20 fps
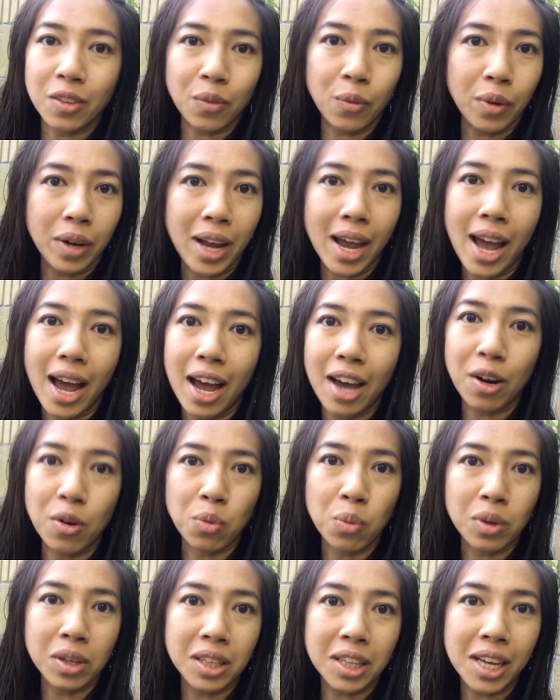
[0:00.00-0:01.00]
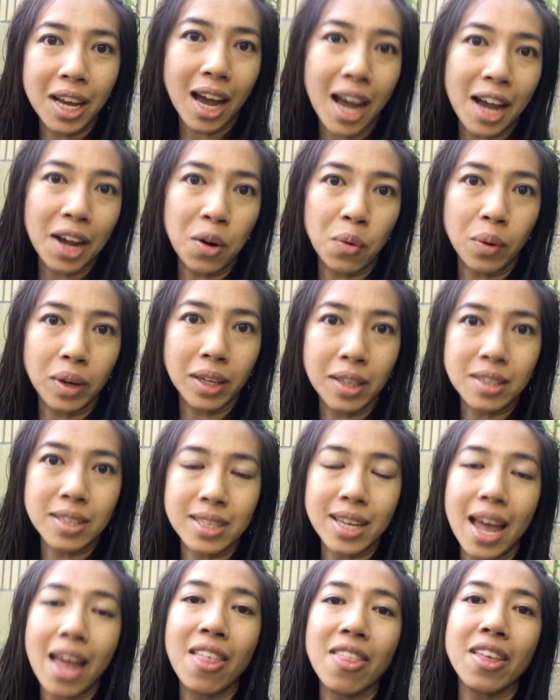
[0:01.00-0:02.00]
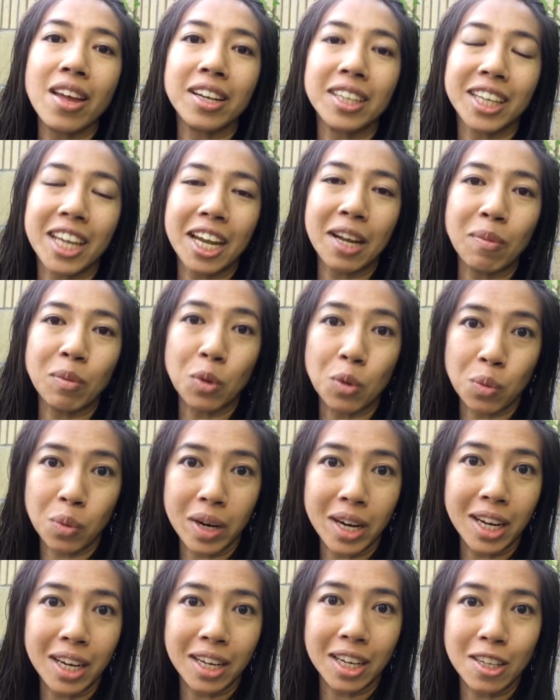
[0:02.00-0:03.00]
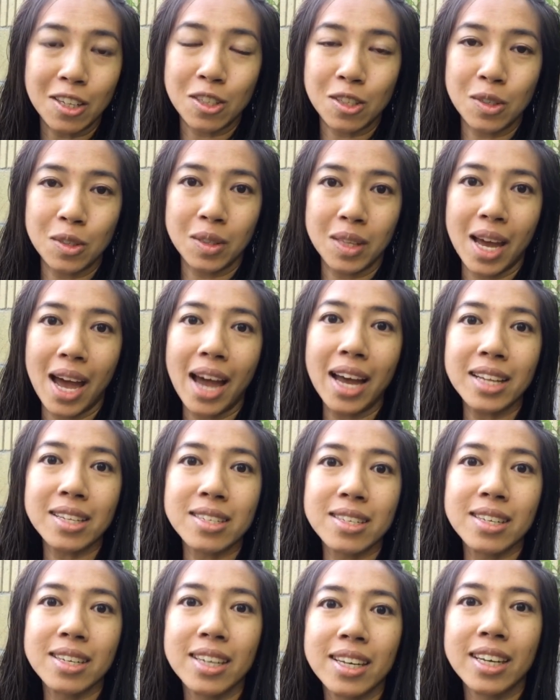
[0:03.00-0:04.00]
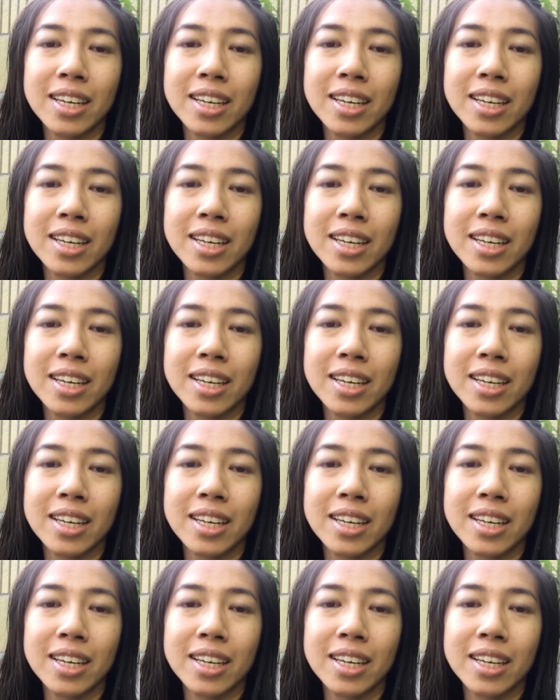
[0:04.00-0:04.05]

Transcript: we had really high winds, and then came the rain, and so that